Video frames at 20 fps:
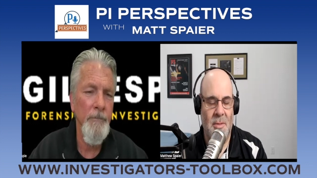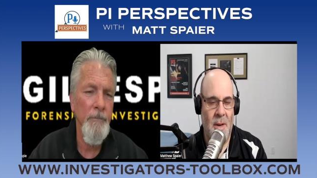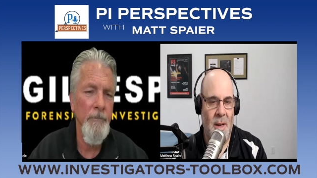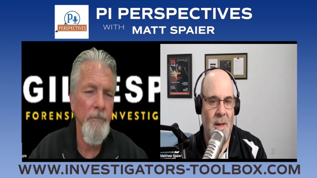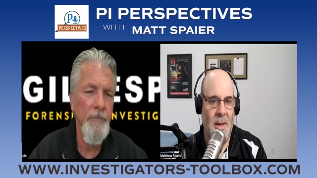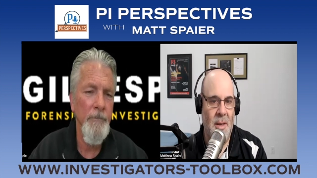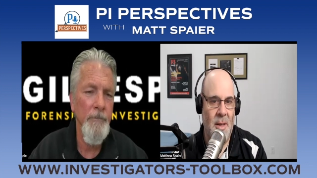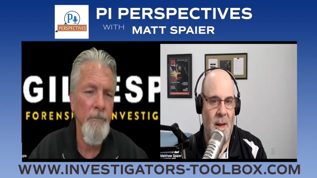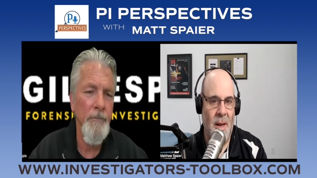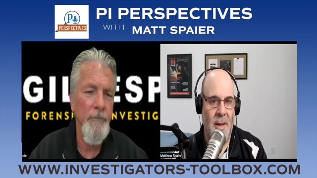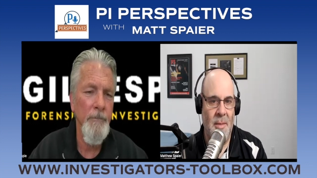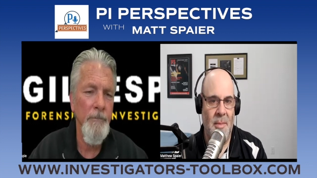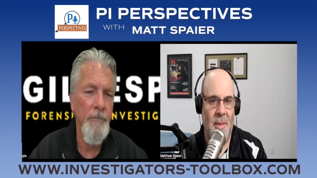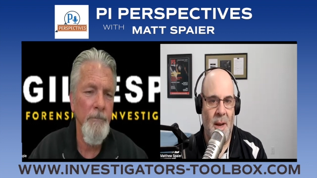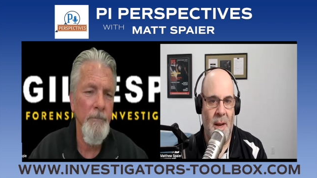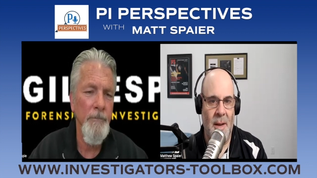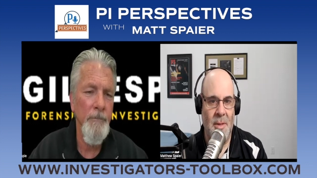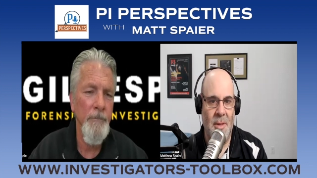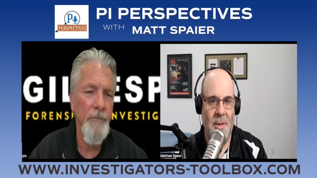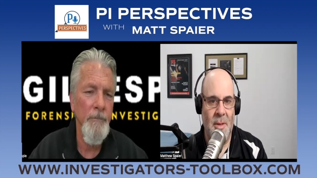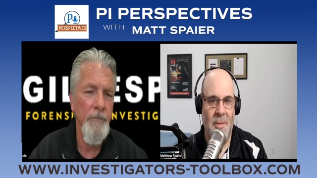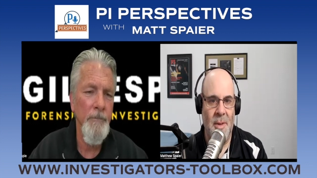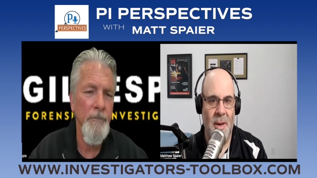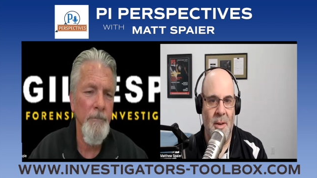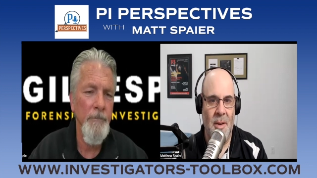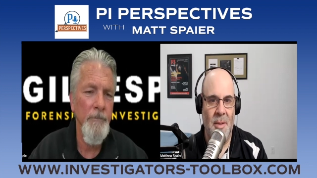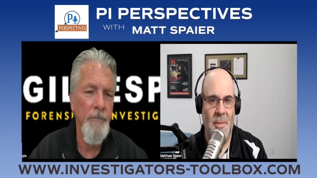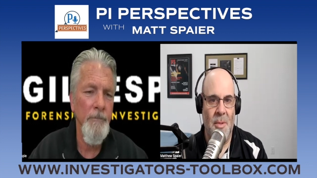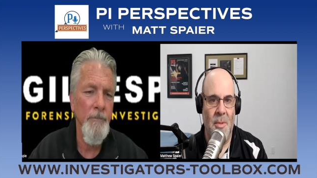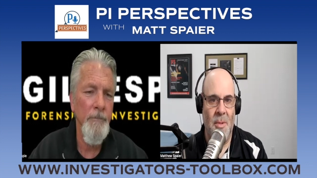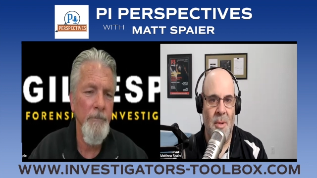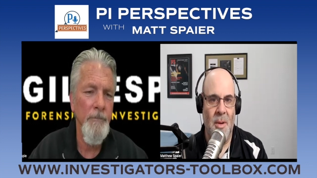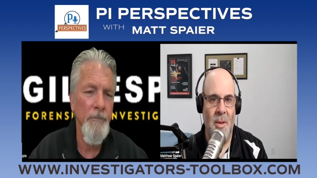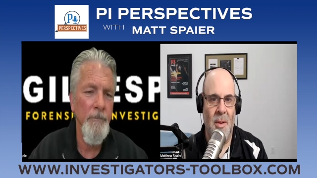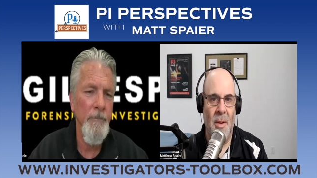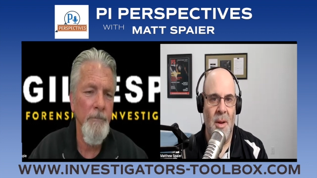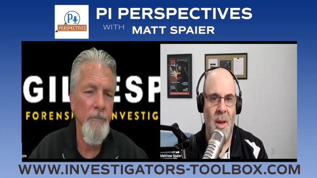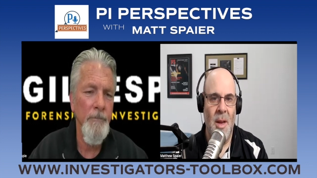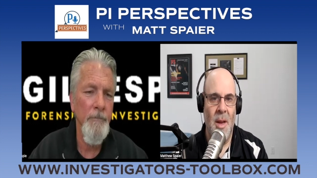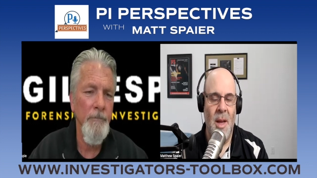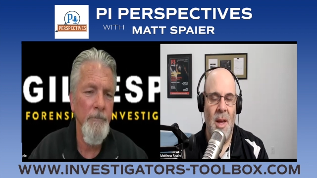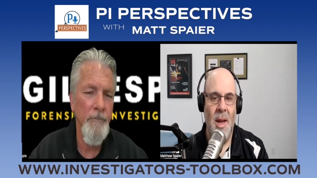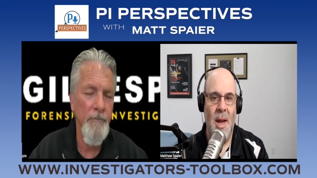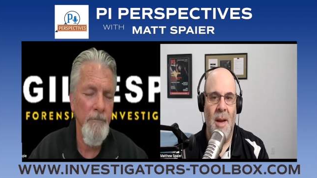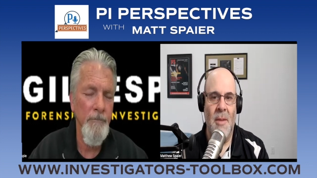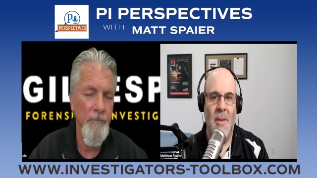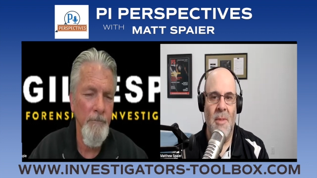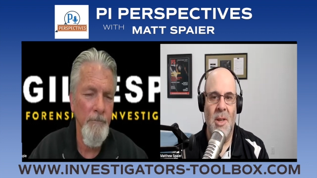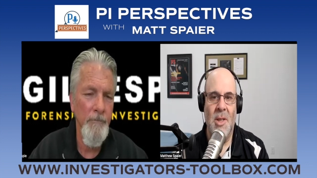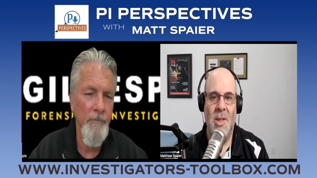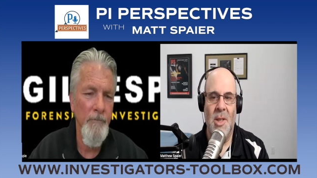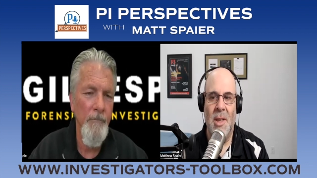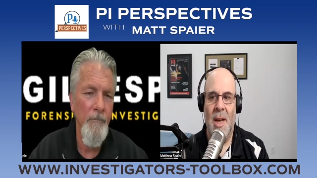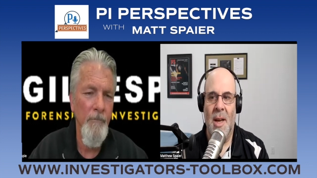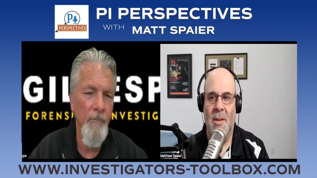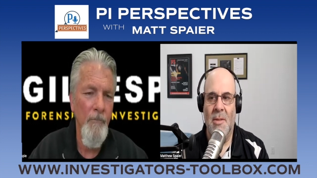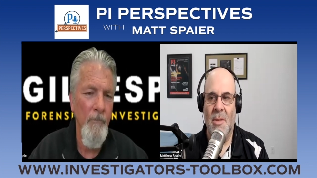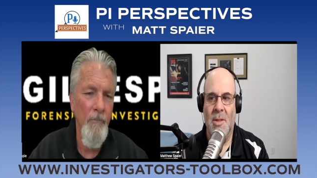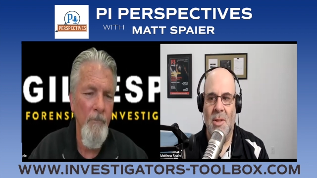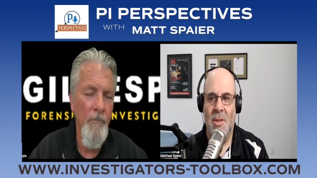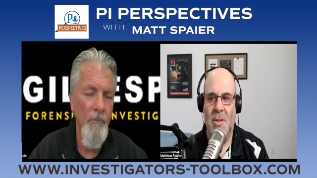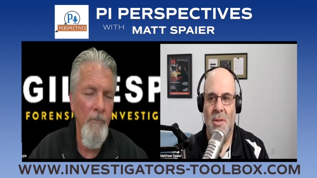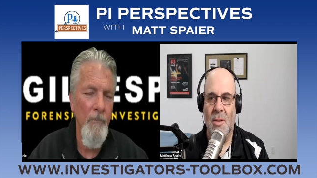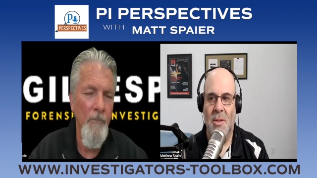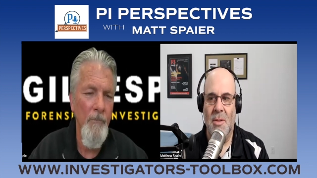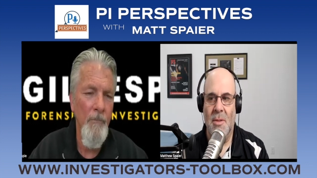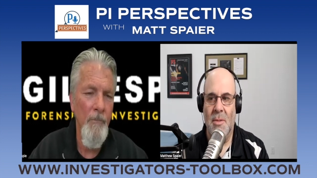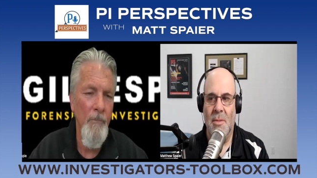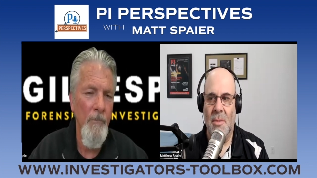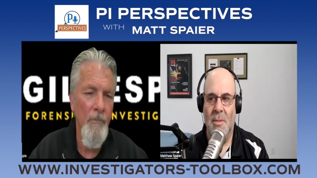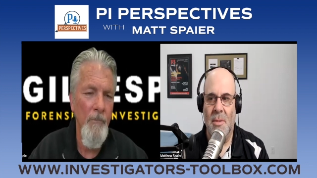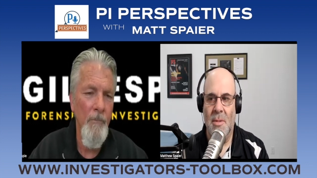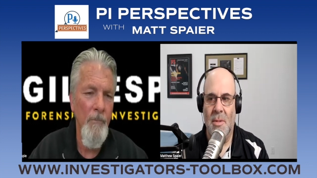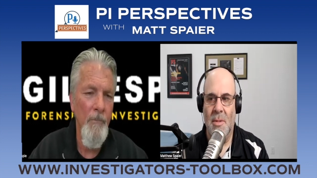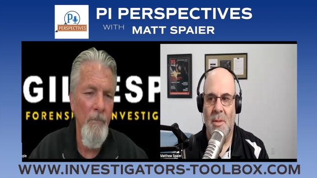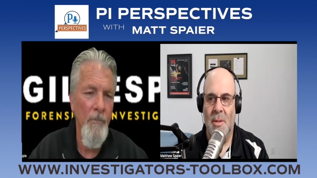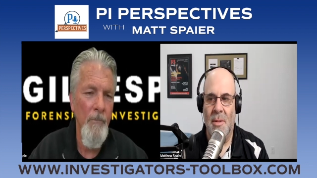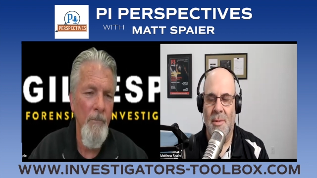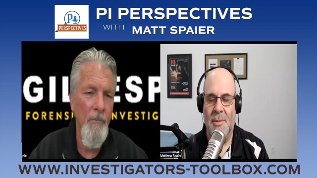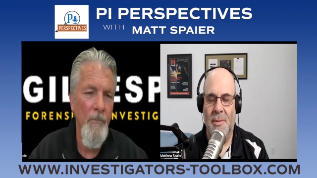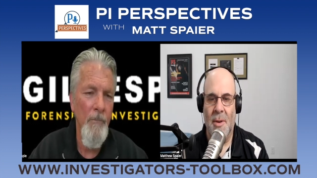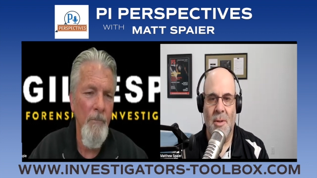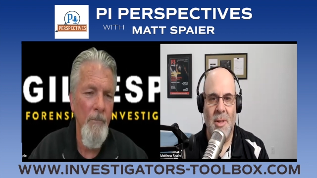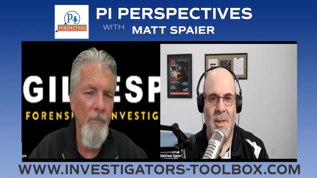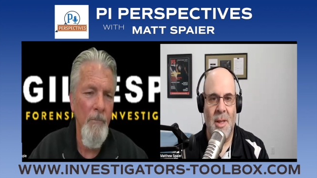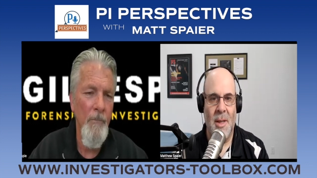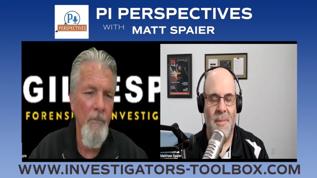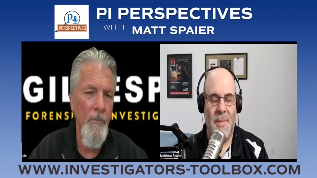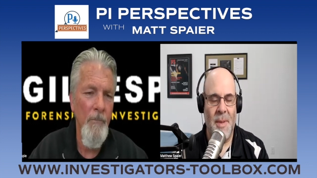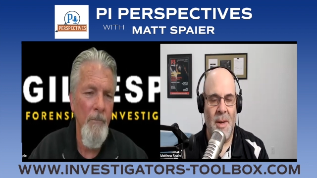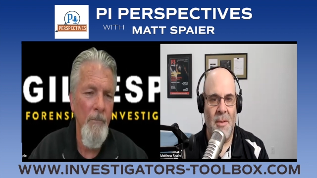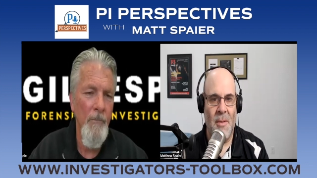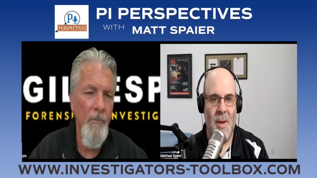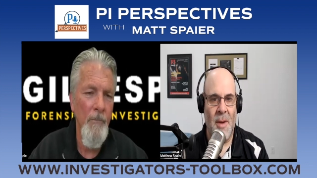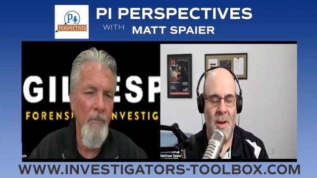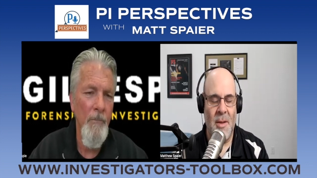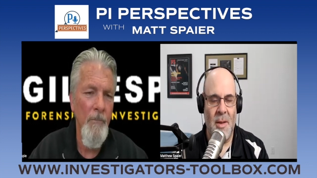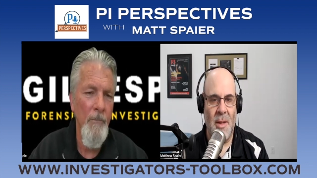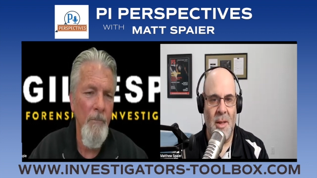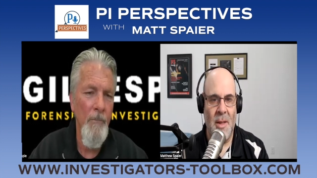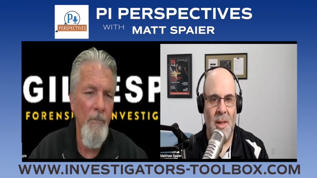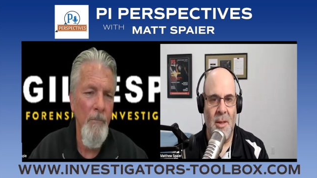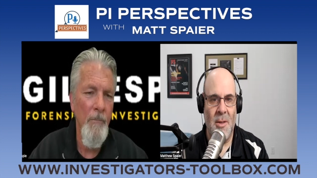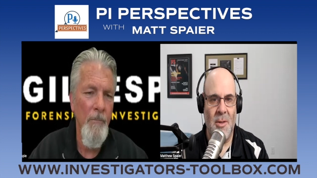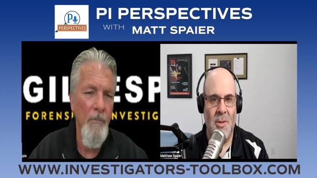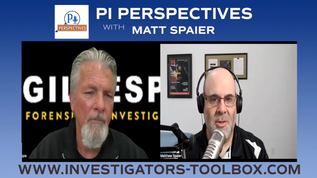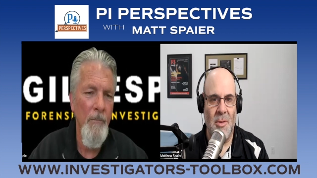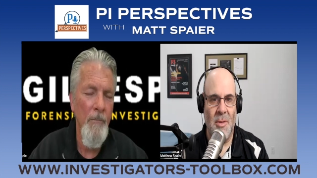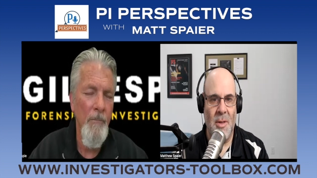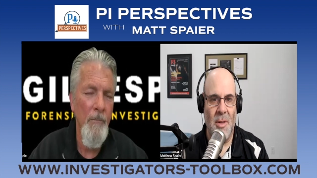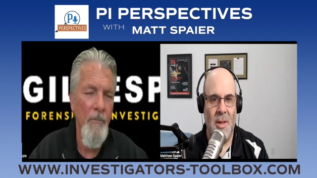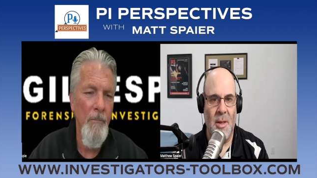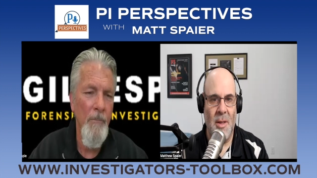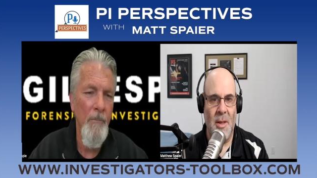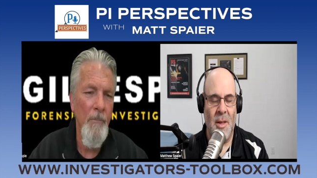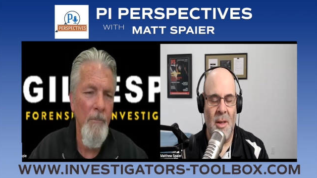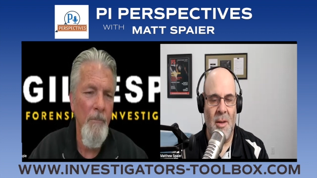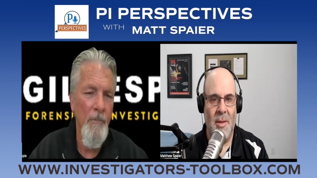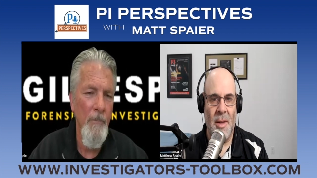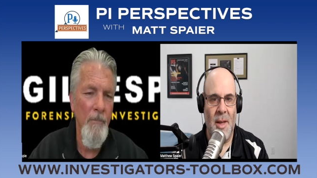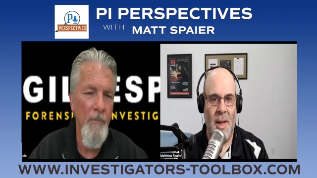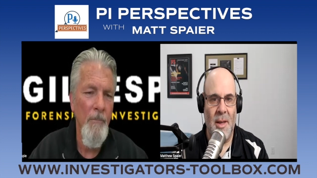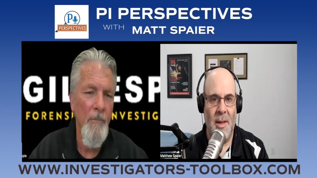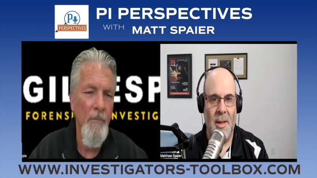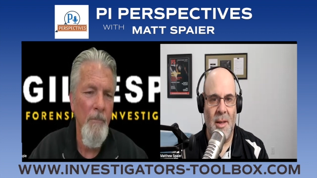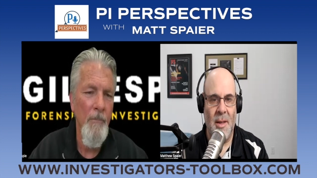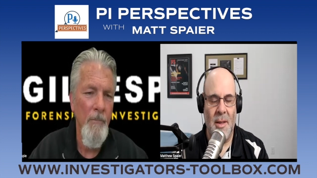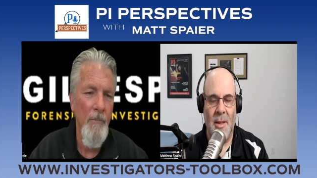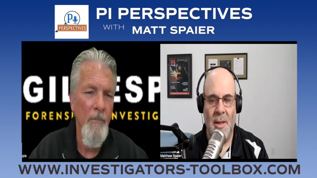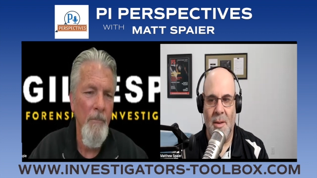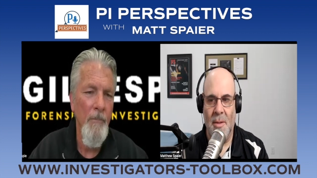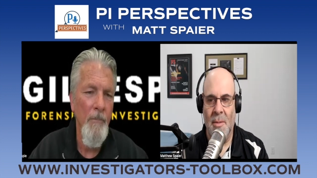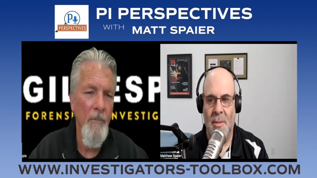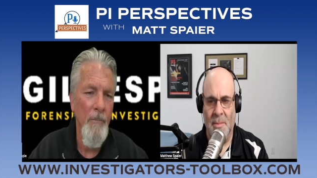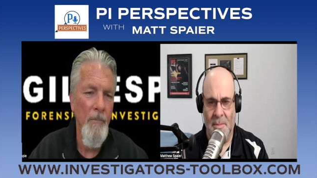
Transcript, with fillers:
Speaker 1: right, is obviously very important and reaching out to folks that have been around in the industry, you know, that, you know,